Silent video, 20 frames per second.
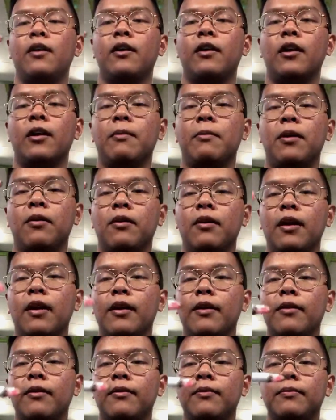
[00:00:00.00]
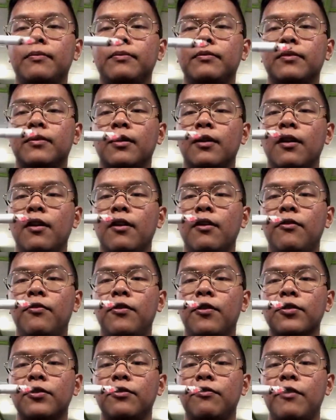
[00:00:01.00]
And about like
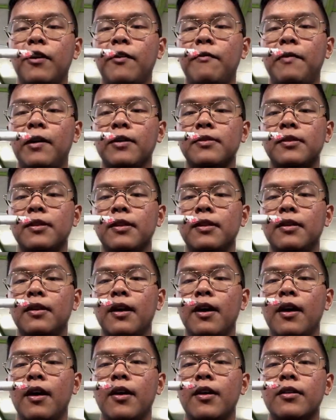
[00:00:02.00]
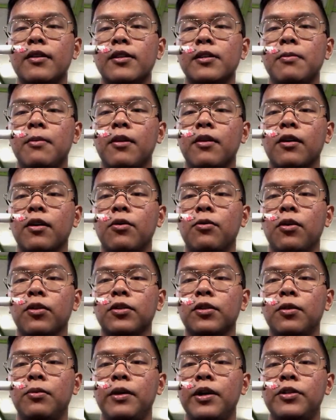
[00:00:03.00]
4 to 5 puffs in, and it's about a
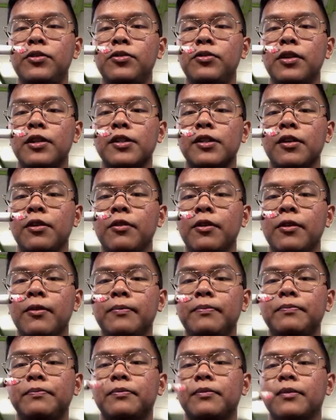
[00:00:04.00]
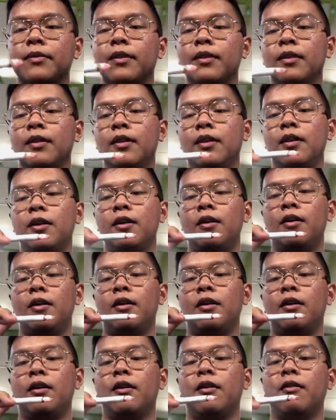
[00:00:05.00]
quarter way through the cigarette.
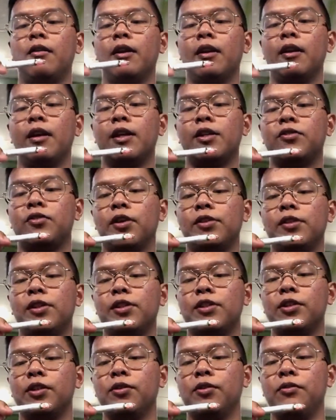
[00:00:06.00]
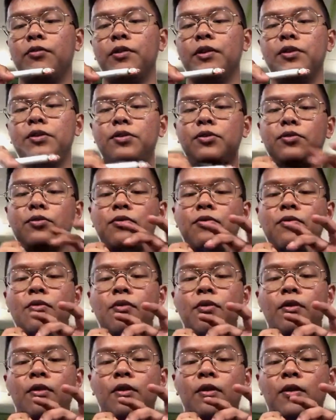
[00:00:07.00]
Alright, let's transition over to
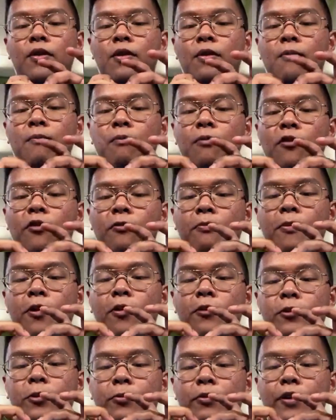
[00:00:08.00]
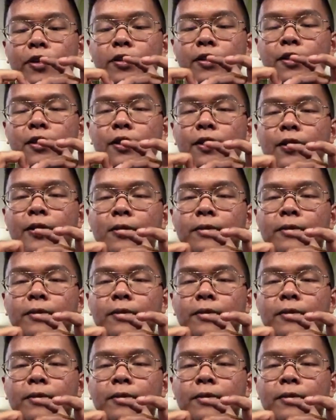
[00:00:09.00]
both balls pressed.